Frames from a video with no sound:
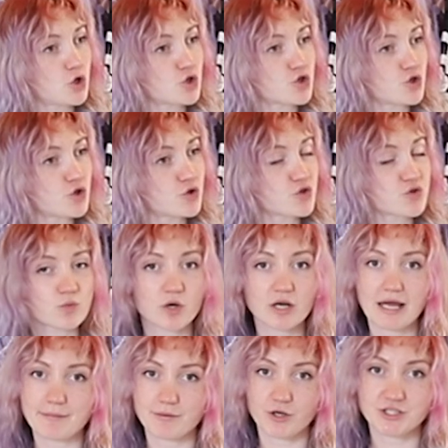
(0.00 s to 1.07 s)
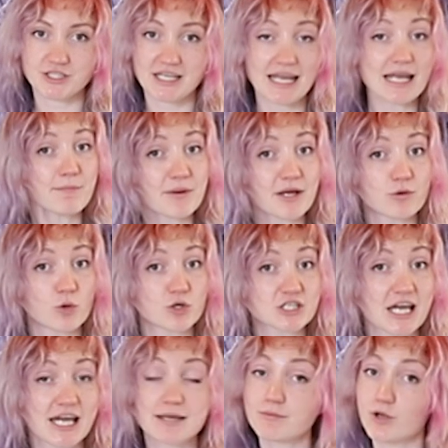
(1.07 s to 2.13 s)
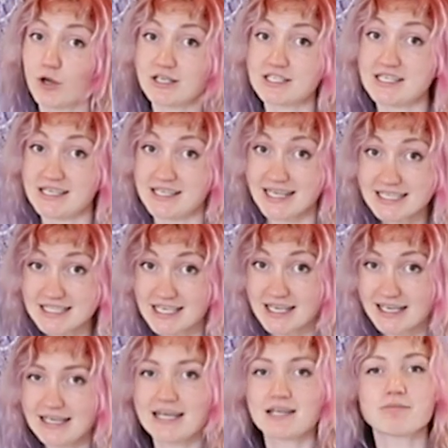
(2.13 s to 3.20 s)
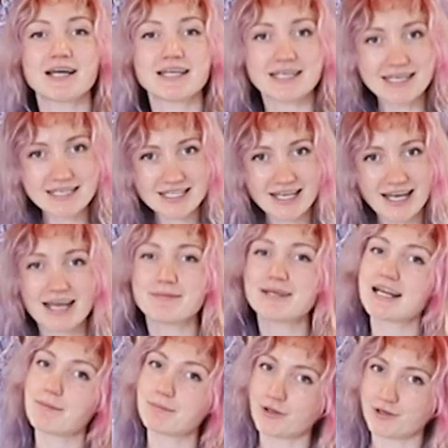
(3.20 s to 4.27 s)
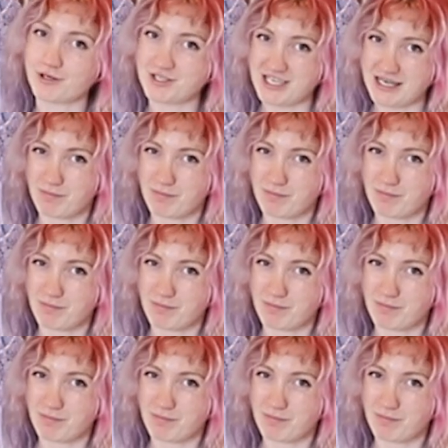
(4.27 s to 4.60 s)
Choose what I'm going to keep and what I am going to yeet. And by yeet, I mean upload on